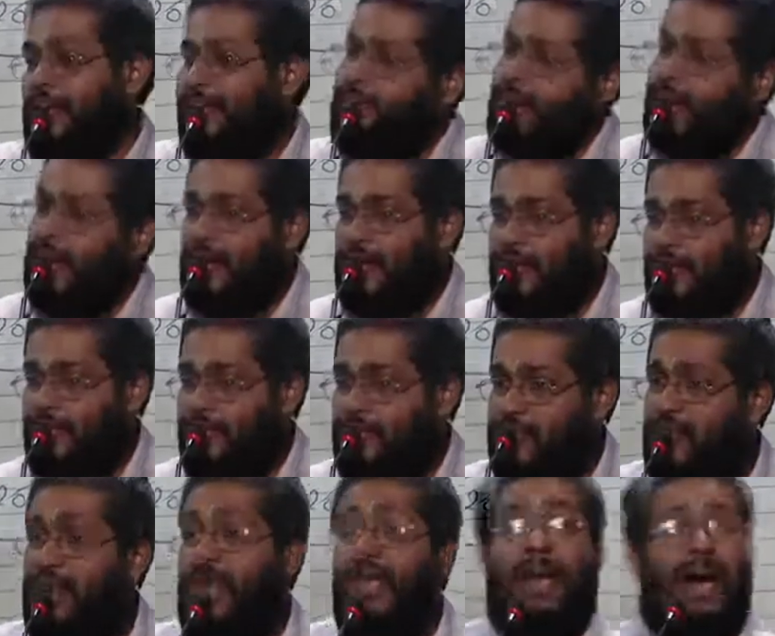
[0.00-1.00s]
Belong
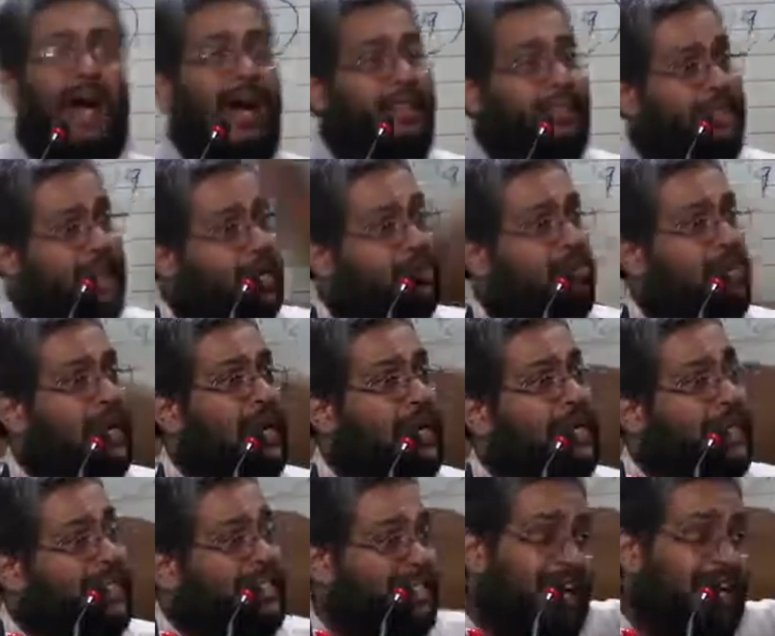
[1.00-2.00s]
to, and they should get
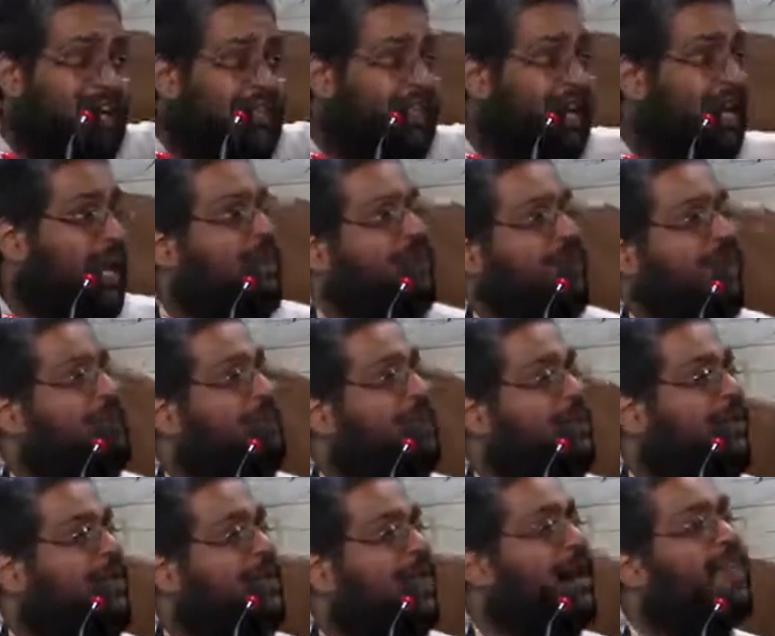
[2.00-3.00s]
a chunk share of
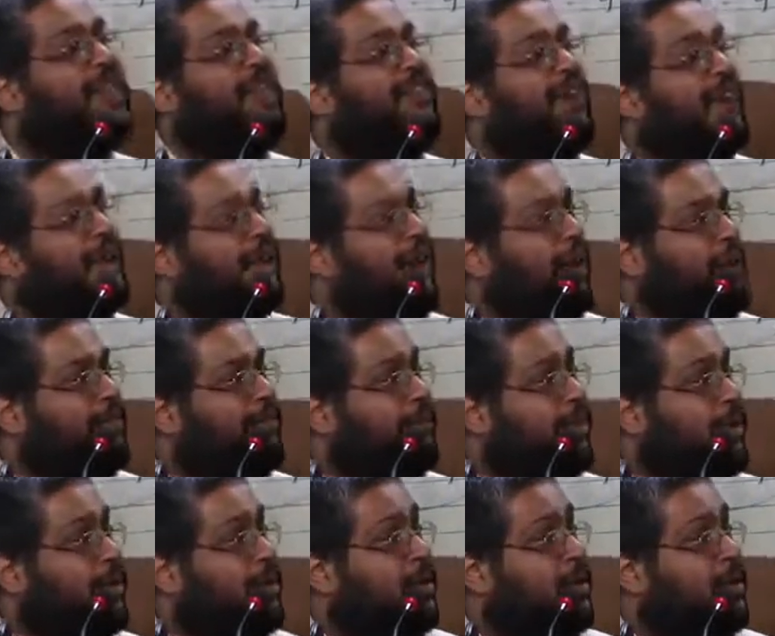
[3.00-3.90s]
NPV. Are you following not?